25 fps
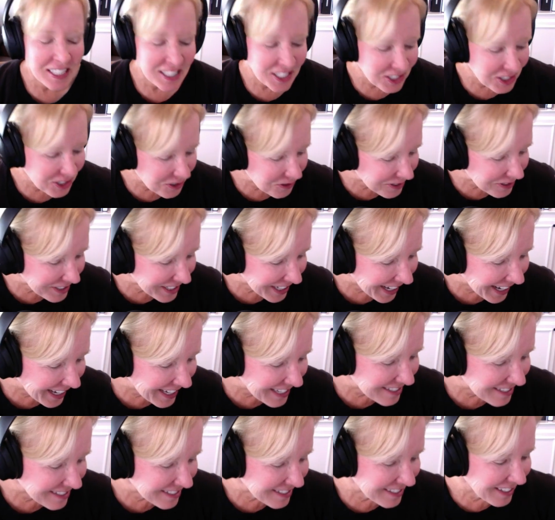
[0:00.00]
did you guys,
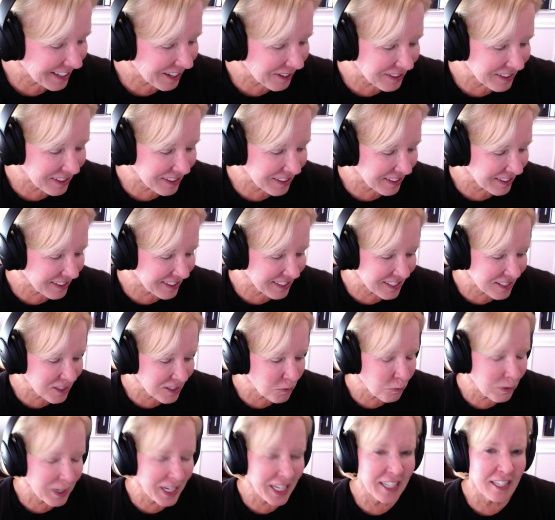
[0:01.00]
this
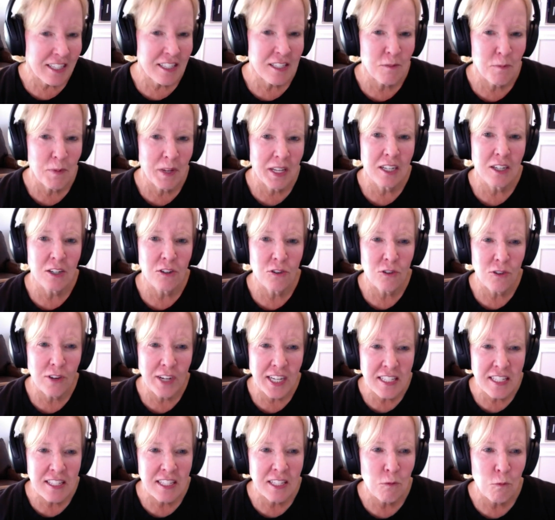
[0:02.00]
week has been a
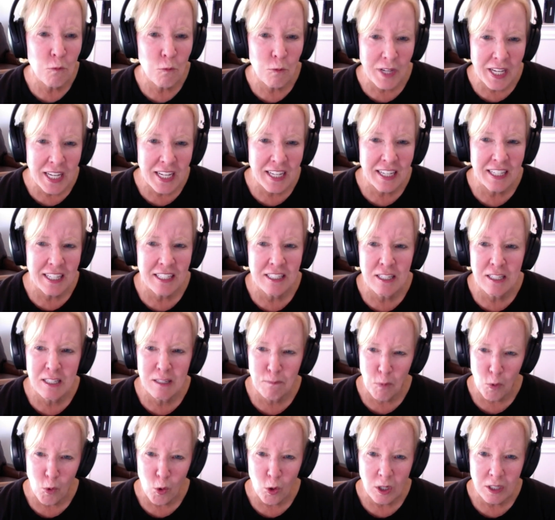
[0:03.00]
crazy week in
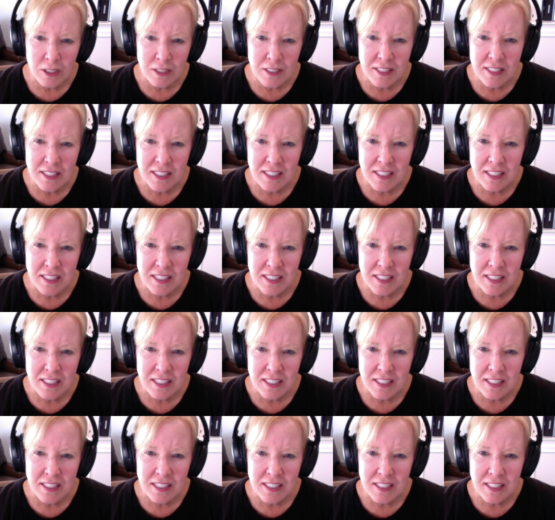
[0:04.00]
sports.